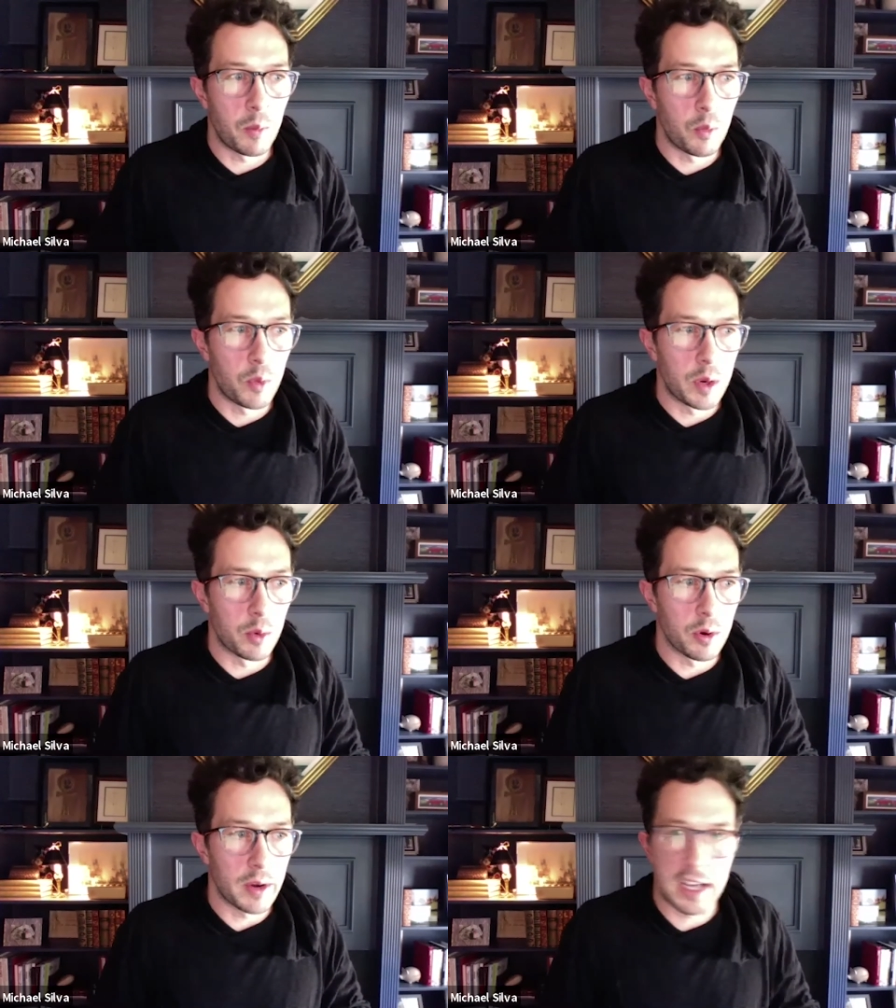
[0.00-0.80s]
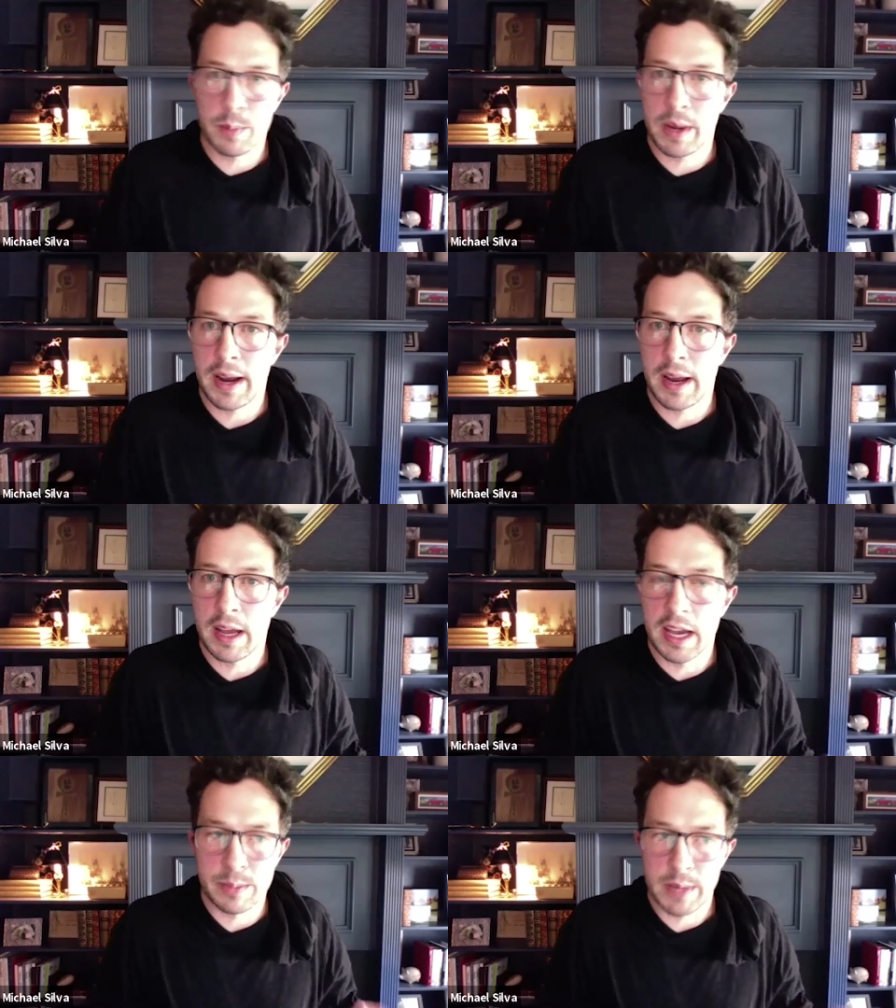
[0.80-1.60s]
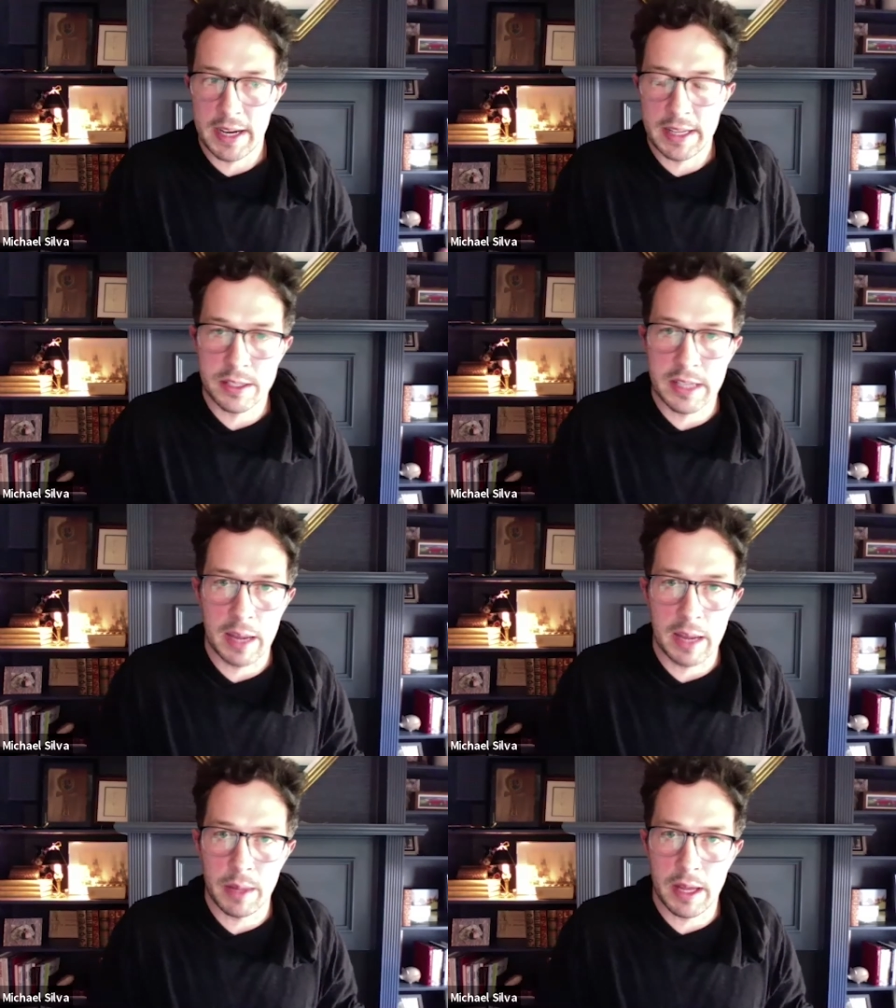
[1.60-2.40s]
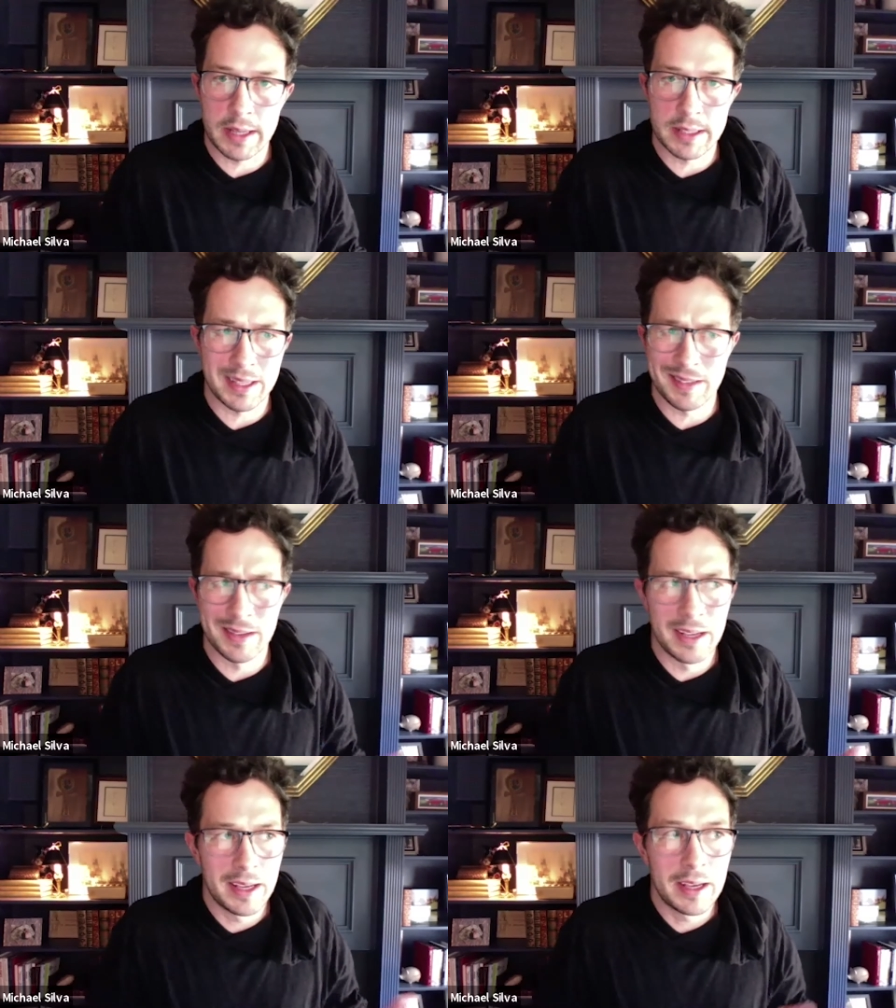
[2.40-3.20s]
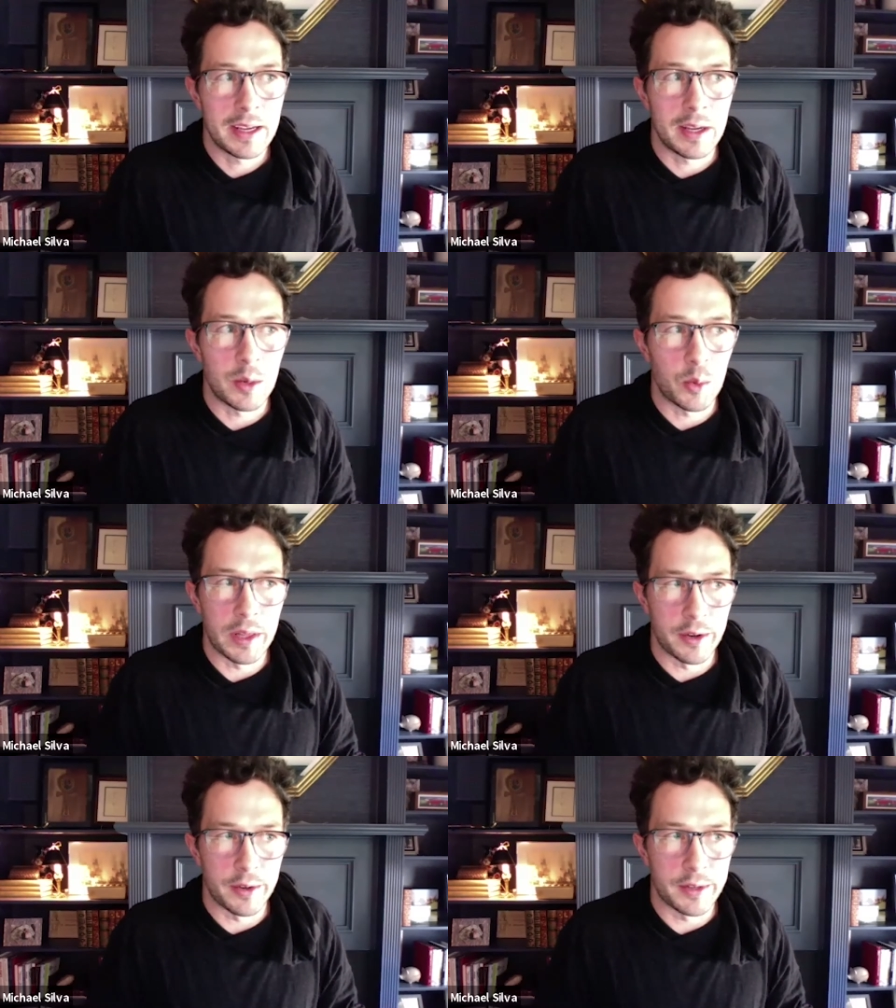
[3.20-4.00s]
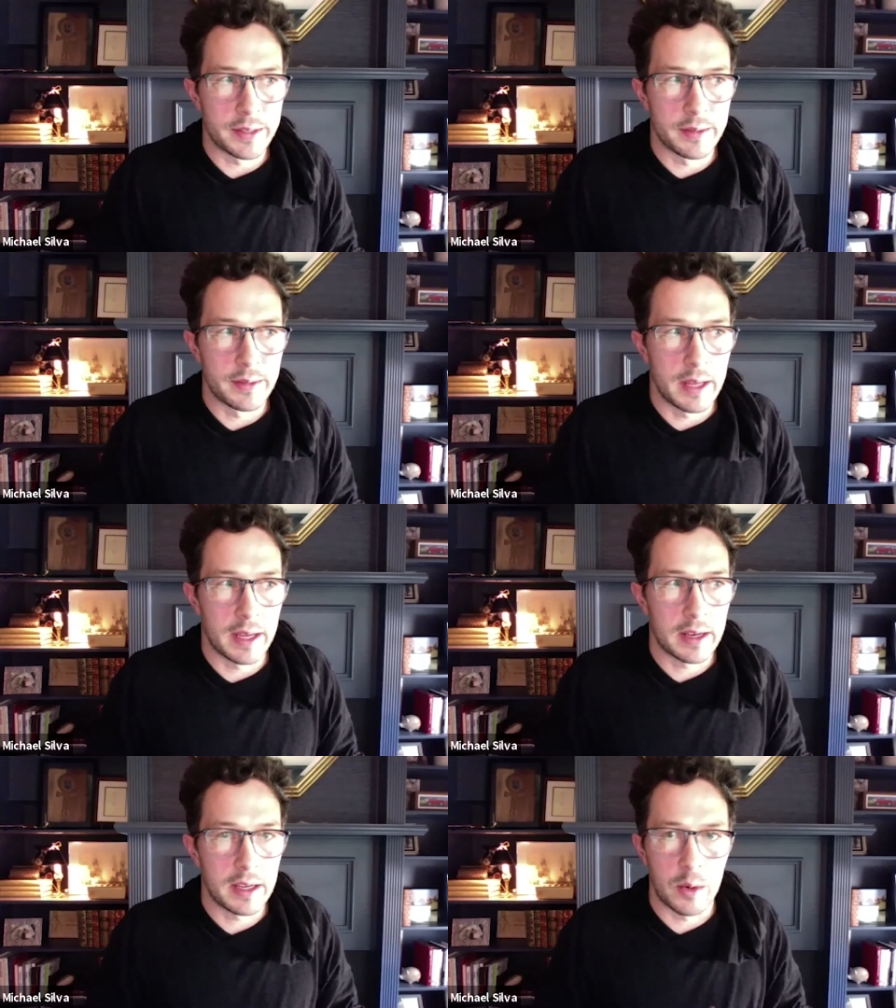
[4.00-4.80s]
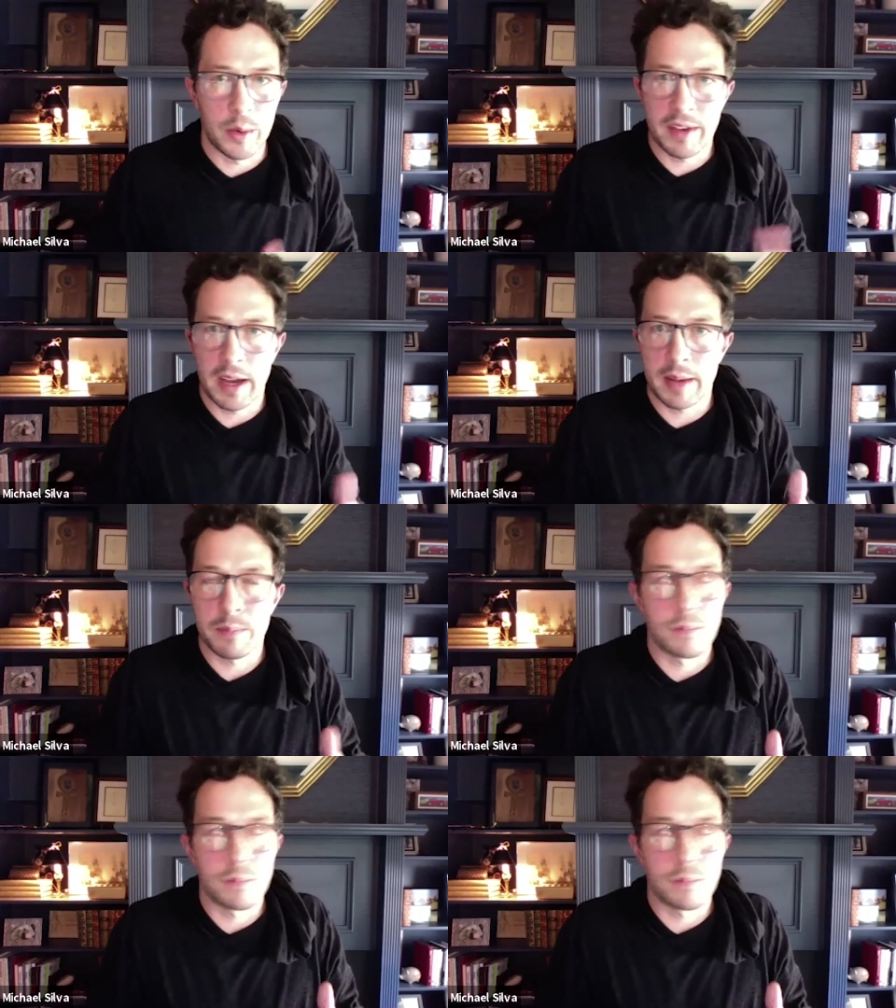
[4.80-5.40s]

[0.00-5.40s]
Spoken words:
we were expediting those timelines. And then, we learned that, we've got